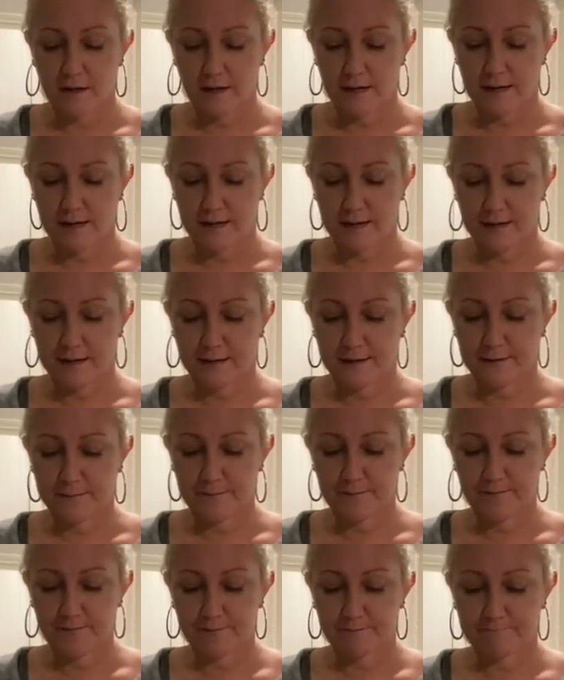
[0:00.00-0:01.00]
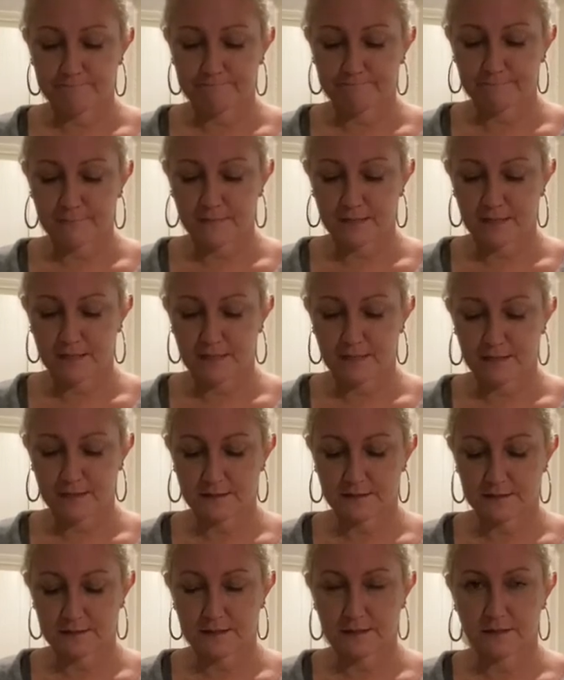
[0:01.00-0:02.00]

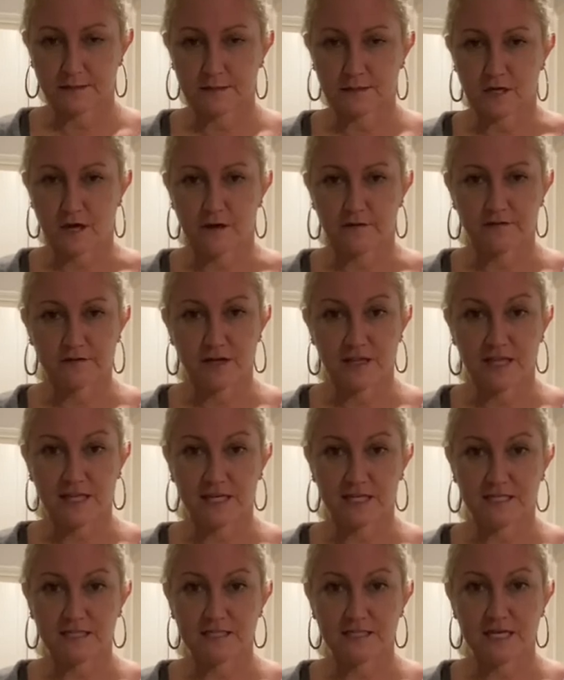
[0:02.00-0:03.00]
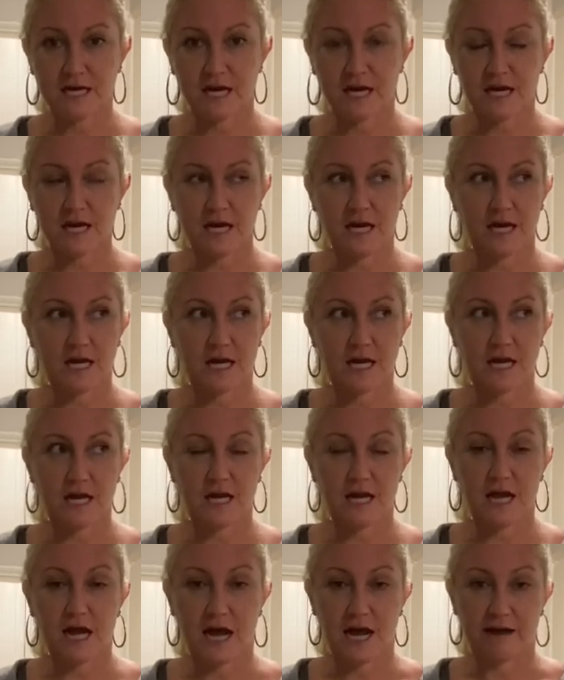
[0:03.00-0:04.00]
It's a little soft on the inside.
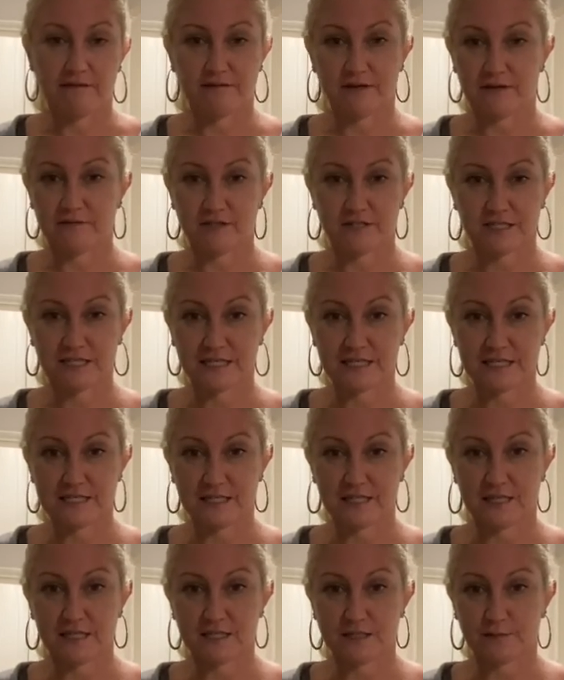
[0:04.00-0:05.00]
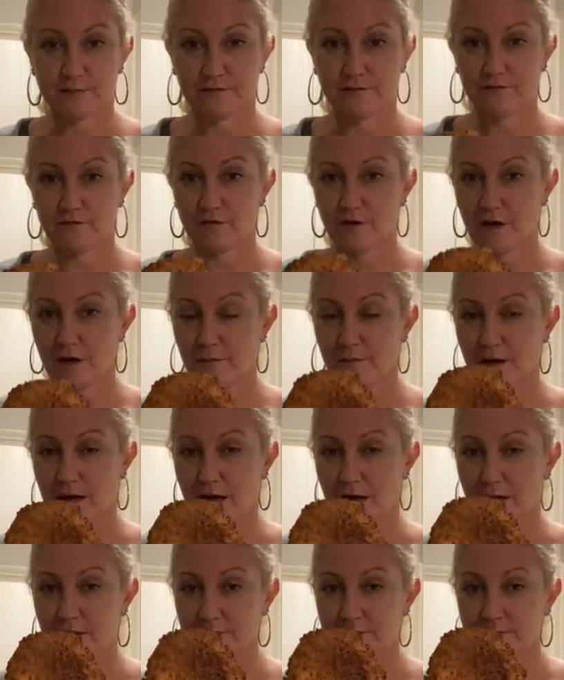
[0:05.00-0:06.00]
I have never tasted this before,
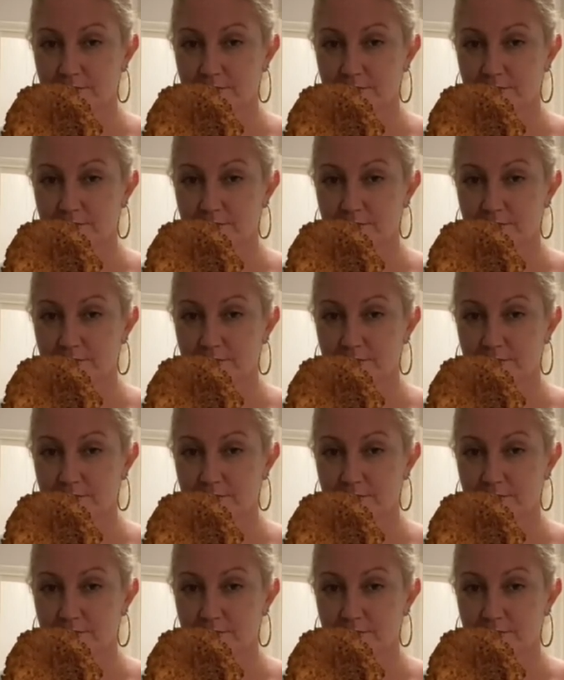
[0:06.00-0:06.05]
but